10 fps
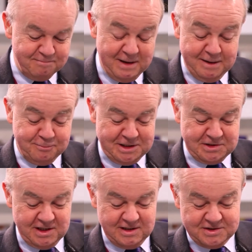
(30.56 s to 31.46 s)

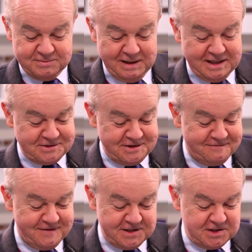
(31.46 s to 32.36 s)
bare-breasted, spears in
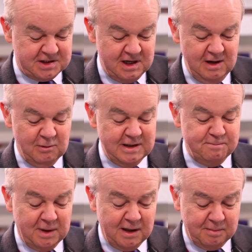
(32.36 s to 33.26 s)
fists, when the
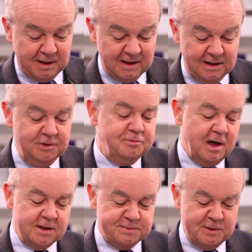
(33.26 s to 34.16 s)
barber who
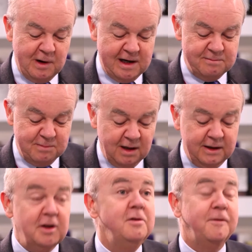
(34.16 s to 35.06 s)
rasped away at my
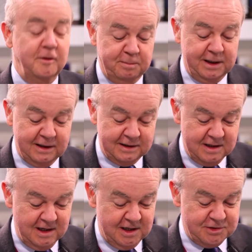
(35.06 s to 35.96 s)
youthful beard
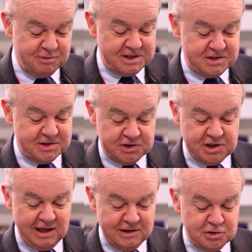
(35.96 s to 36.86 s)
has risen to
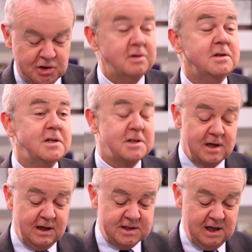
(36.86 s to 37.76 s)
challenge good
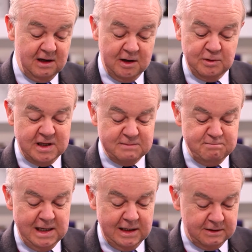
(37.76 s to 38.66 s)
society with his
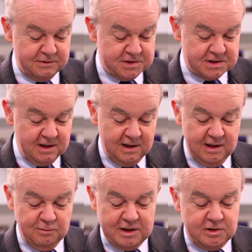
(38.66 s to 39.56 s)
millions,
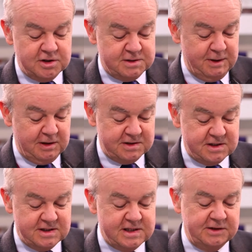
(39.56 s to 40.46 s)
when Crispinus, the
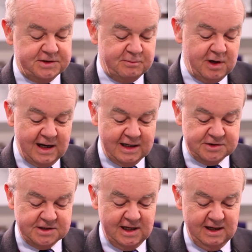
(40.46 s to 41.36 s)
Delta-bred
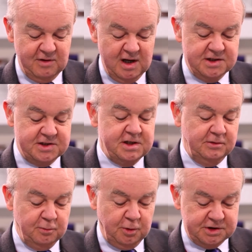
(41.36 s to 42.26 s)
house-slave,
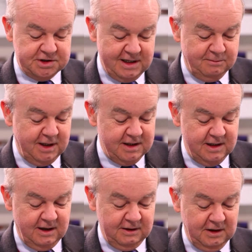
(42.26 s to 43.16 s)
silt washed down by the
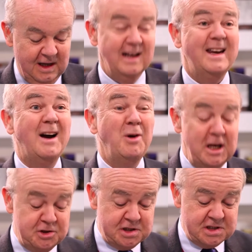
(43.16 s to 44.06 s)
Nile, now
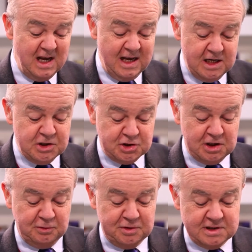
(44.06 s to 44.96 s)
hitches his
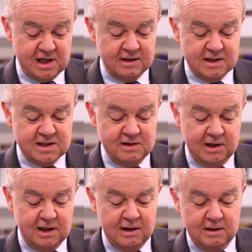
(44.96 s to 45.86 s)
shoulders under
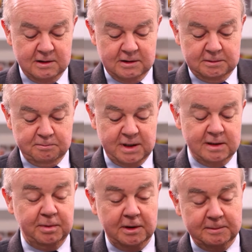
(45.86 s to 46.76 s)
Tyrian
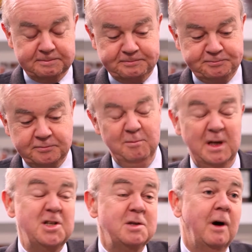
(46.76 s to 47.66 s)
purple,"
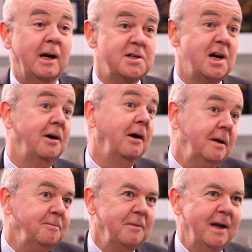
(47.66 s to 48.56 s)
means he's wearing a toga,
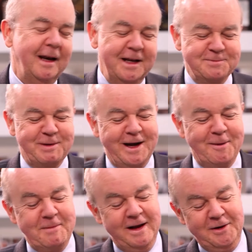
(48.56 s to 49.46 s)
and he's
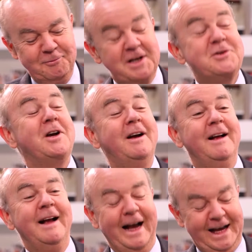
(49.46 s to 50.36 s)
become richer
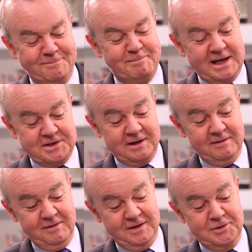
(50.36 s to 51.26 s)
and better
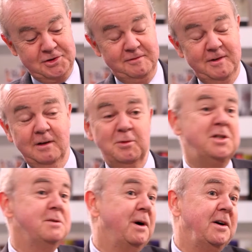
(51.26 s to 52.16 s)
than Juvenal,
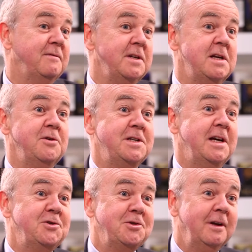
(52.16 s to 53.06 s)
which is part of his
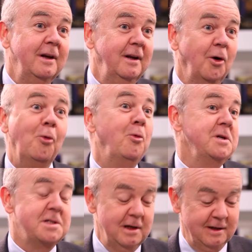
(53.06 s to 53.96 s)
irritation,
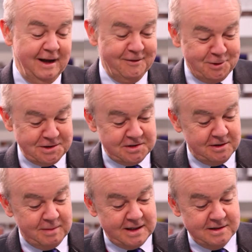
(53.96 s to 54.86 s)
always, that everyone's
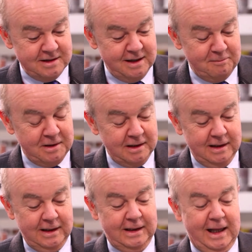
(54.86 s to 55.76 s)
doing better than him.
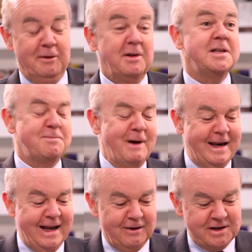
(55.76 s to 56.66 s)
Anyway, this
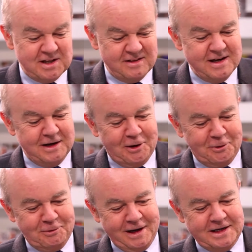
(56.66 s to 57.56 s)
man now has a thin
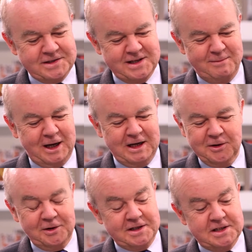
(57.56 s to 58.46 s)
gold ring in summer
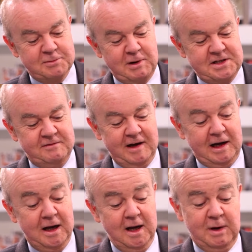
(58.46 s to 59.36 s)
on his sweaty
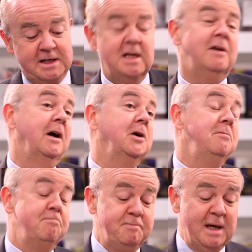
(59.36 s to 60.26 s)
finger. My dear, I
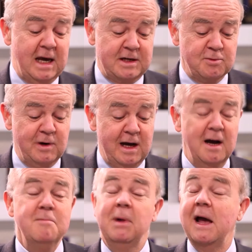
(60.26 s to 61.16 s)
couldn't bear to wear
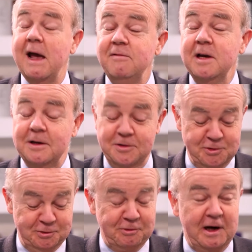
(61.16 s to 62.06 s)
my heavier
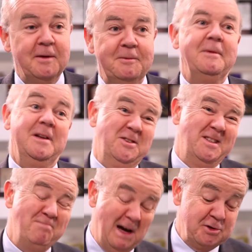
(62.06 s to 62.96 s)
jewellery. This is
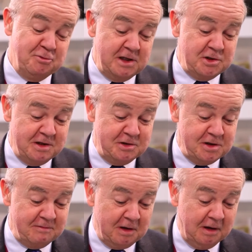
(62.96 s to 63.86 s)
much richer than
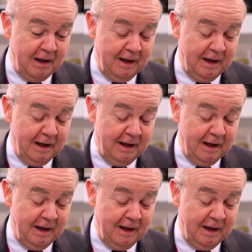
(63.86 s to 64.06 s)
Juvenal.